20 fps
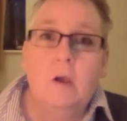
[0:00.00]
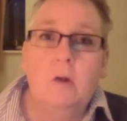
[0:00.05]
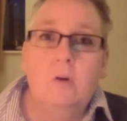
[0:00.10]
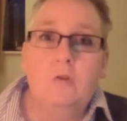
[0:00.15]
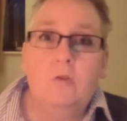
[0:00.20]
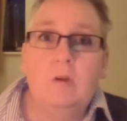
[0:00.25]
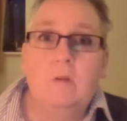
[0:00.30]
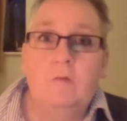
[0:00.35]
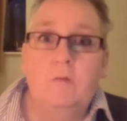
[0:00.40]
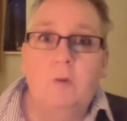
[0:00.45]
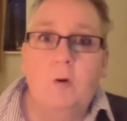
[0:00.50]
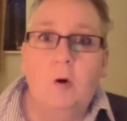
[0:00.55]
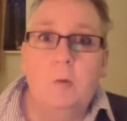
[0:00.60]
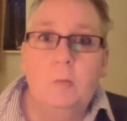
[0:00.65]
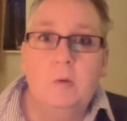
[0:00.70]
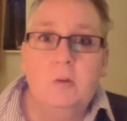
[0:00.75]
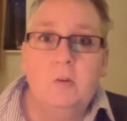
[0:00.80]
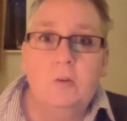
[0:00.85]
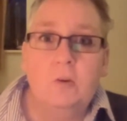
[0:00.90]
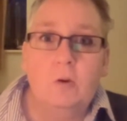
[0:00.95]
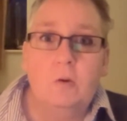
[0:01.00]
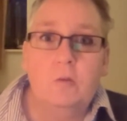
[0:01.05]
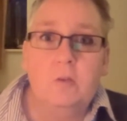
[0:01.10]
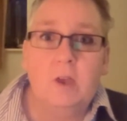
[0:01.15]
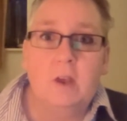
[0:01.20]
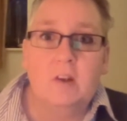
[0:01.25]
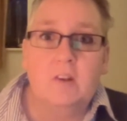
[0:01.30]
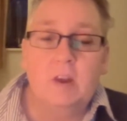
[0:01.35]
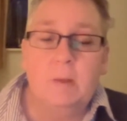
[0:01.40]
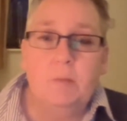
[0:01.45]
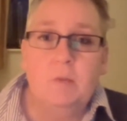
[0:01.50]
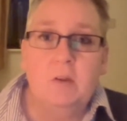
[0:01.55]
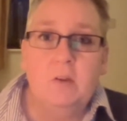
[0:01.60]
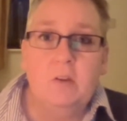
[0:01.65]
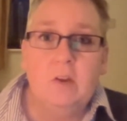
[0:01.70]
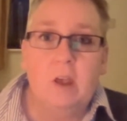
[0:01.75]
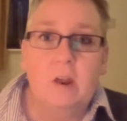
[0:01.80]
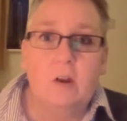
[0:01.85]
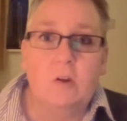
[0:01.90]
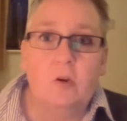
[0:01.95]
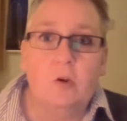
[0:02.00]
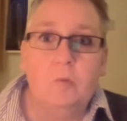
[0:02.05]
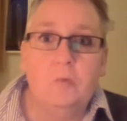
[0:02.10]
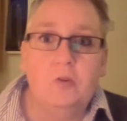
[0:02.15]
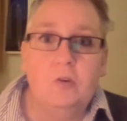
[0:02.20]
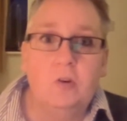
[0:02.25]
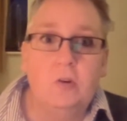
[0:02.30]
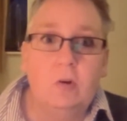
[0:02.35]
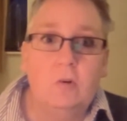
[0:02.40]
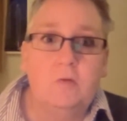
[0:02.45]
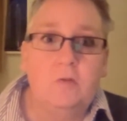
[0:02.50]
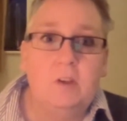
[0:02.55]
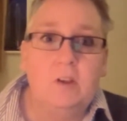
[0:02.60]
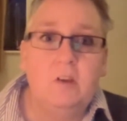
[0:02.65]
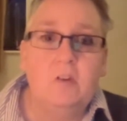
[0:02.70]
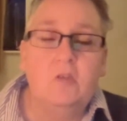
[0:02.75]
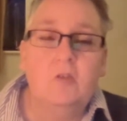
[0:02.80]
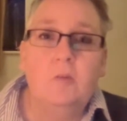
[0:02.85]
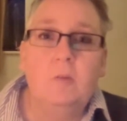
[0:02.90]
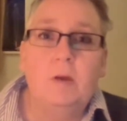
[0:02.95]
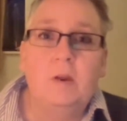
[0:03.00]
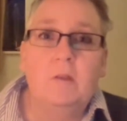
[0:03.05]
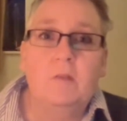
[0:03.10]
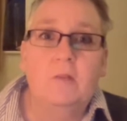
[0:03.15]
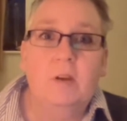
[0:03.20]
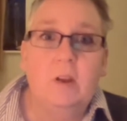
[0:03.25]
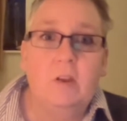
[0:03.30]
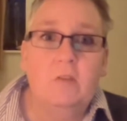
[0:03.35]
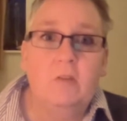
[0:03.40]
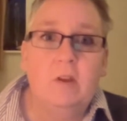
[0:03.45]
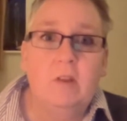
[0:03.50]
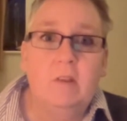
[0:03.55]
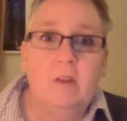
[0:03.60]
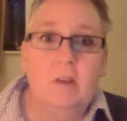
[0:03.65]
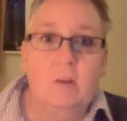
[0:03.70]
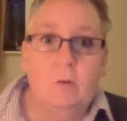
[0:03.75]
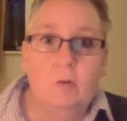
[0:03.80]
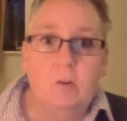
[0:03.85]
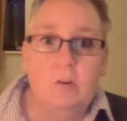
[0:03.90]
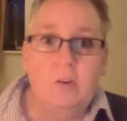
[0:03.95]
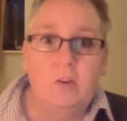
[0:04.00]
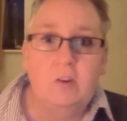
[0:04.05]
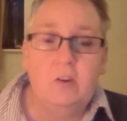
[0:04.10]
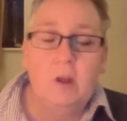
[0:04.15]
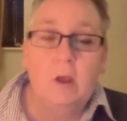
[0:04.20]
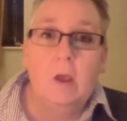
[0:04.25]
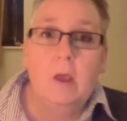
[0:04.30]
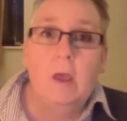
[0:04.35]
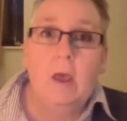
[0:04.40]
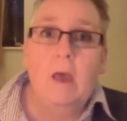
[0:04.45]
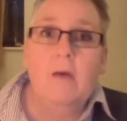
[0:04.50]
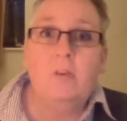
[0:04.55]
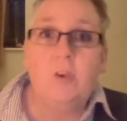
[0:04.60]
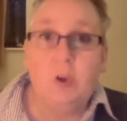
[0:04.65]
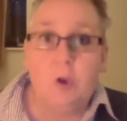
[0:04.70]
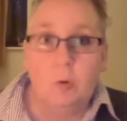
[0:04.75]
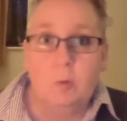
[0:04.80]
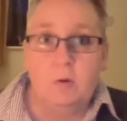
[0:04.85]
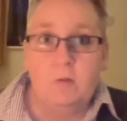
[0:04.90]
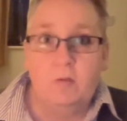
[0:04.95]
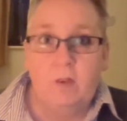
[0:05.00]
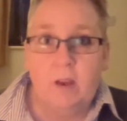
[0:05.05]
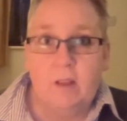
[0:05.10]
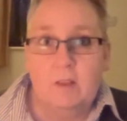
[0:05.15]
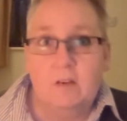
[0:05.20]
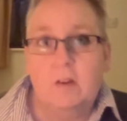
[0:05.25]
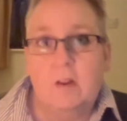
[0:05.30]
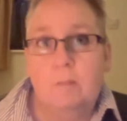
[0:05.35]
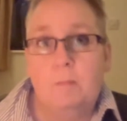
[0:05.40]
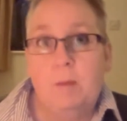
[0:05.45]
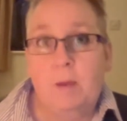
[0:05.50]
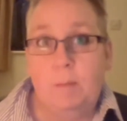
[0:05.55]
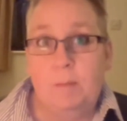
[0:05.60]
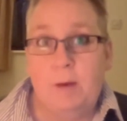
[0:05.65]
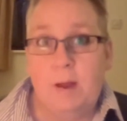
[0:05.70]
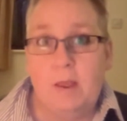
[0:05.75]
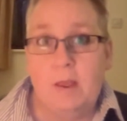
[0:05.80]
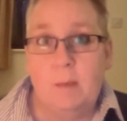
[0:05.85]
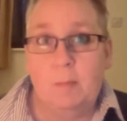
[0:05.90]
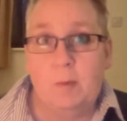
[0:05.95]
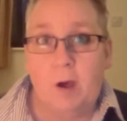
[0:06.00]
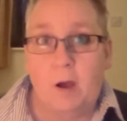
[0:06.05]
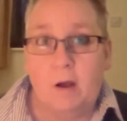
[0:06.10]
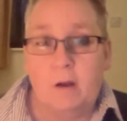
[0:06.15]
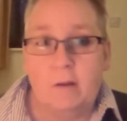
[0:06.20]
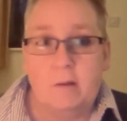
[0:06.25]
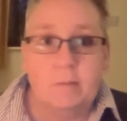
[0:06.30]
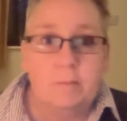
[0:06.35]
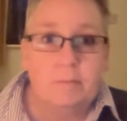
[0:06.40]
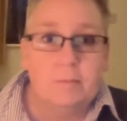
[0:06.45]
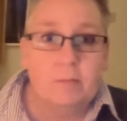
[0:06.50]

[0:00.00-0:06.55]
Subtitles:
to inform us on the acceptance and adoption of digital manufacturing technologies and the human factors that may play a part.